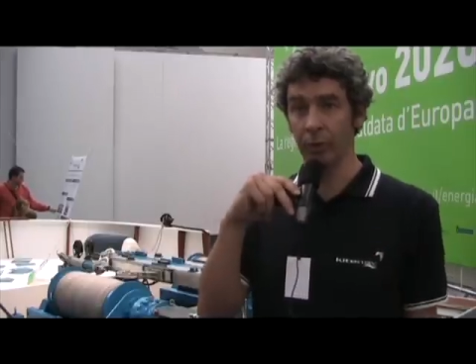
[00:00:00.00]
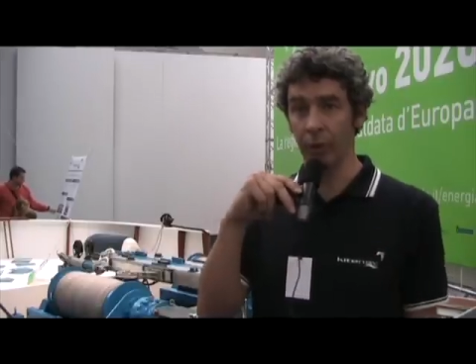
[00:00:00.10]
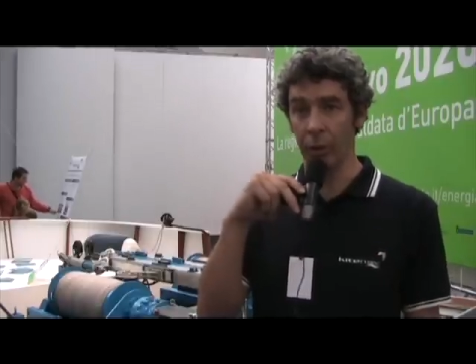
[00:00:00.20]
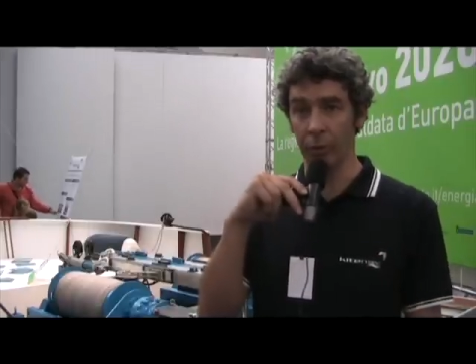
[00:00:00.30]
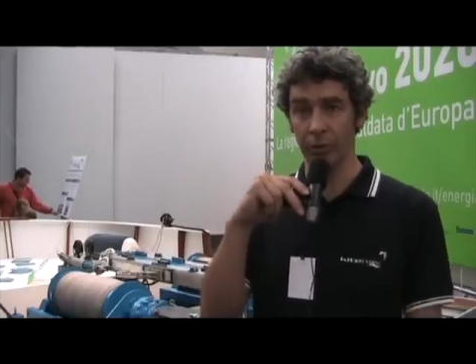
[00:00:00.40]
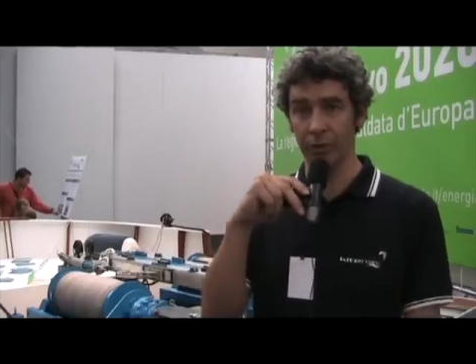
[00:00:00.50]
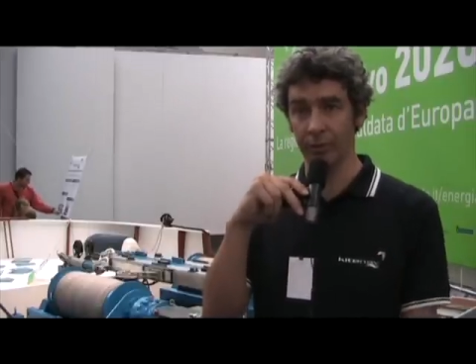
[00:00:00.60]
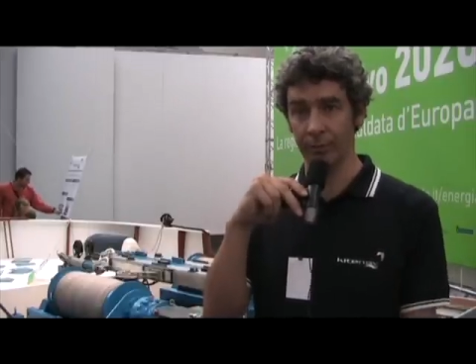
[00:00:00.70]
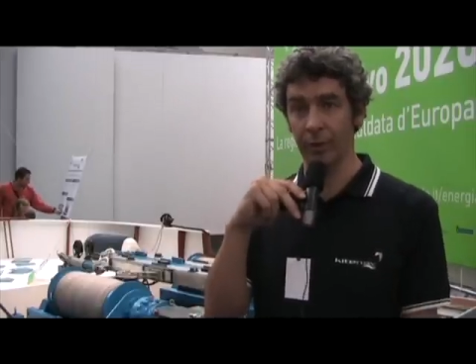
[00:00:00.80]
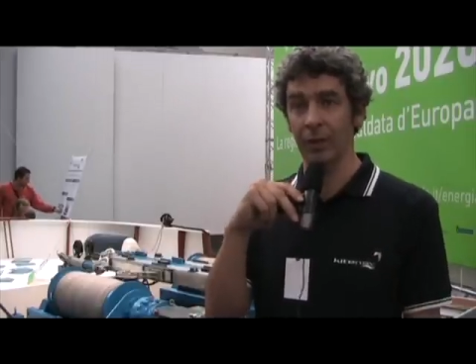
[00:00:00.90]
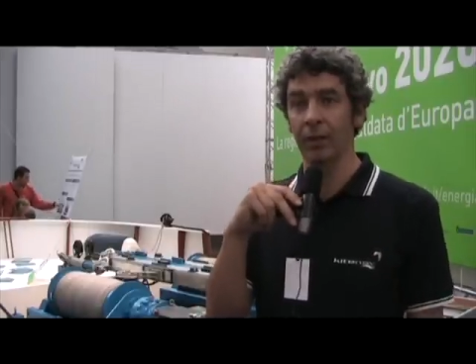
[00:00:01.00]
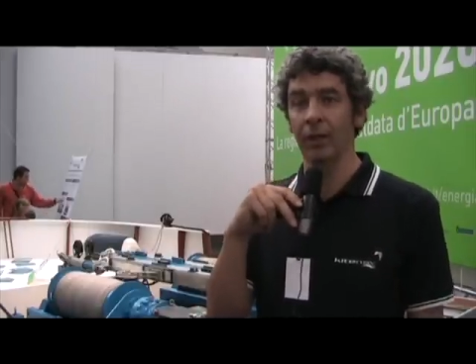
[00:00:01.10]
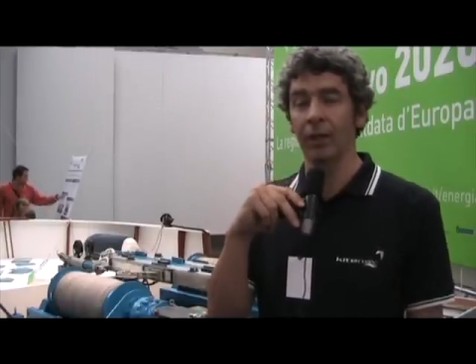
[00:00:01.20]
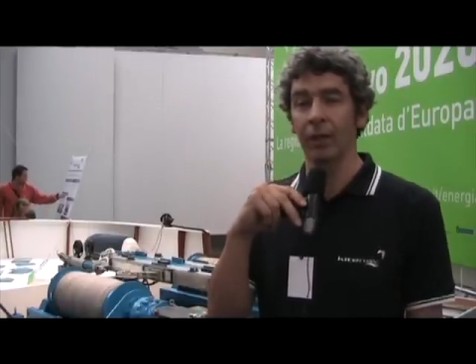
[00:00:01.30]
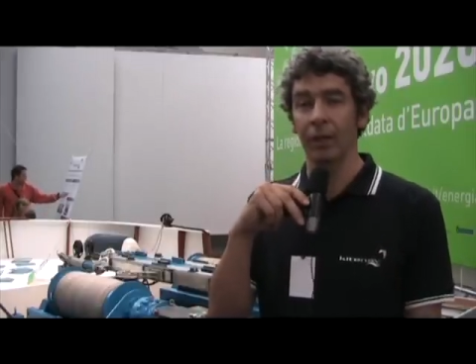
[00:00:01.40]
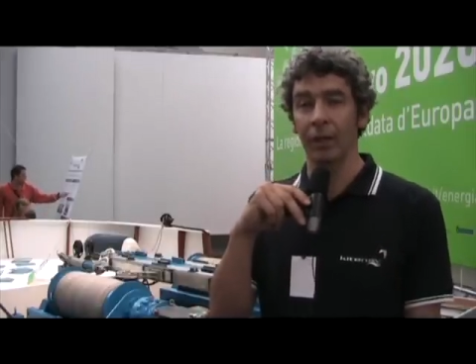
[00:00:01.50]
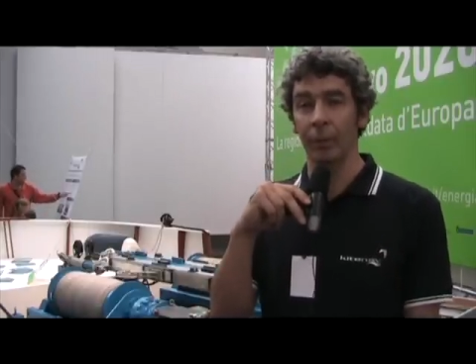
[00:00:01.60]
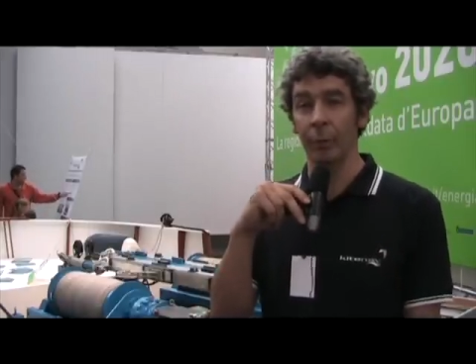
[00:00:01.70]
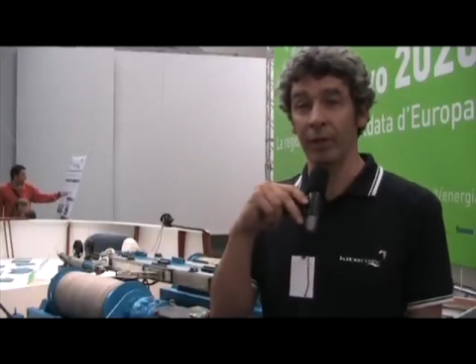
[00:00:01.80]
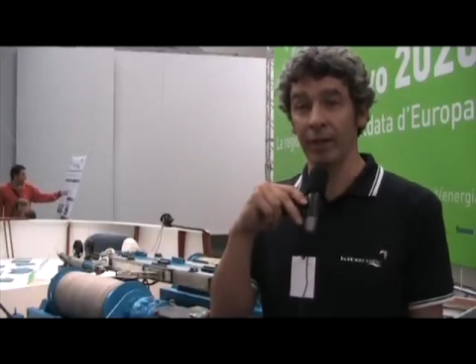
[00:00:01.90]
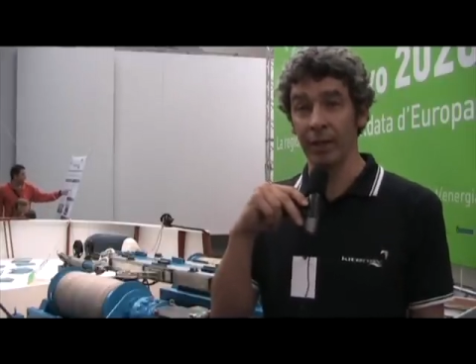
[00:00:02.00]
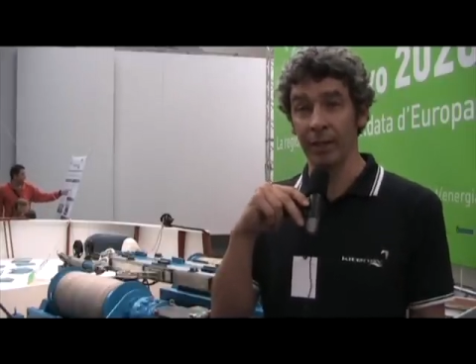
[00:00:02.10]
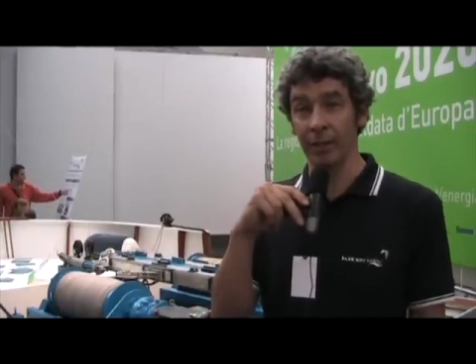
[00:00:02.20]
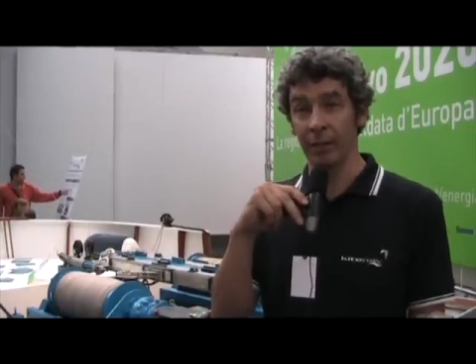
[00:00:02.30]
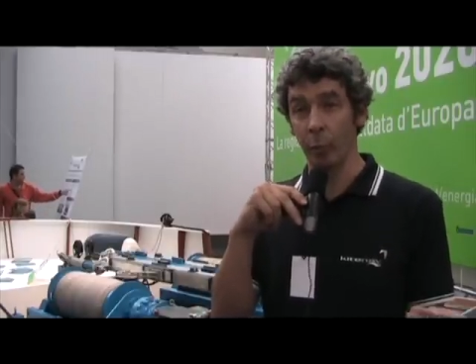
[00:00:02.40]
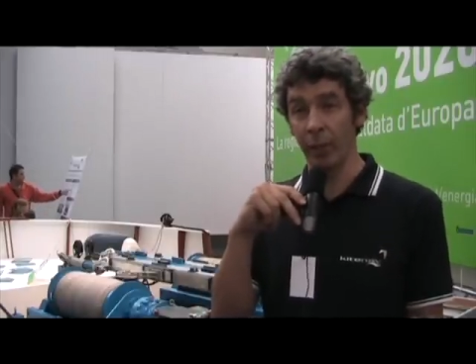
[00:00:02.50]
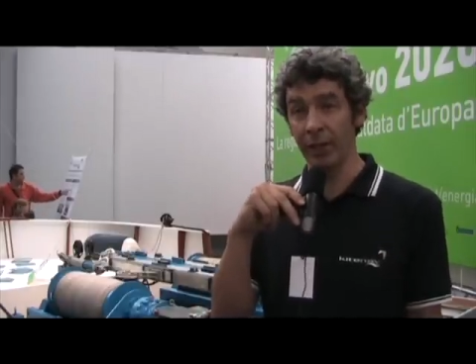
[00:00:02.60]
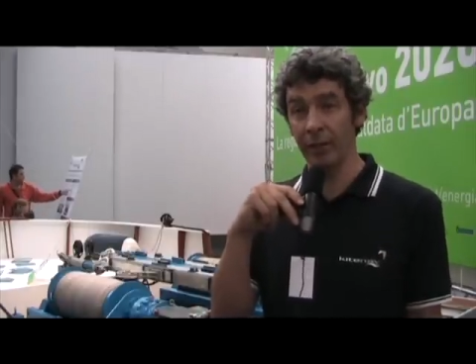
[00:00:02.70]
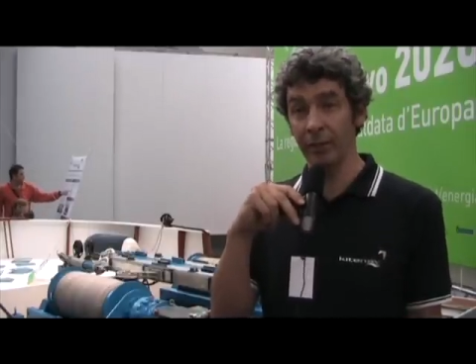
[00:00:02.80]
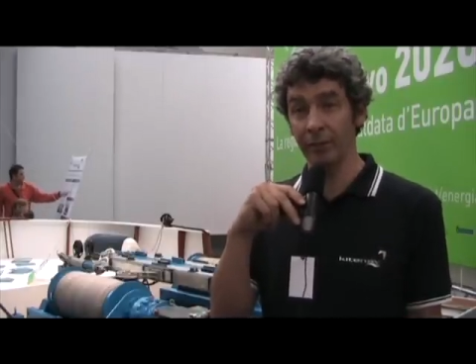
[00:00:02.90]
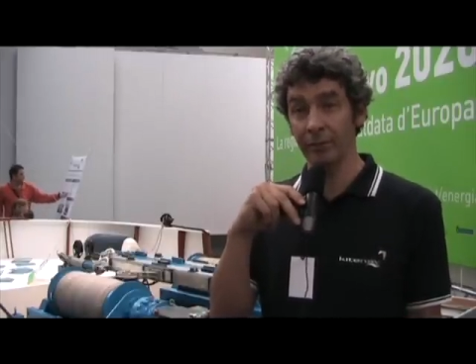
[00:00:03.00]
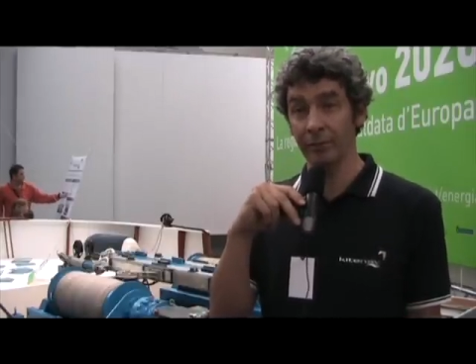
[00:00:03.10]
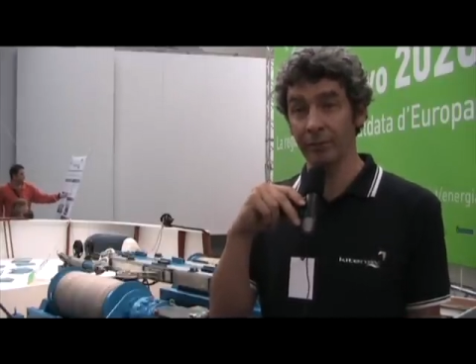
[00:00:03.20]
knots with a wind.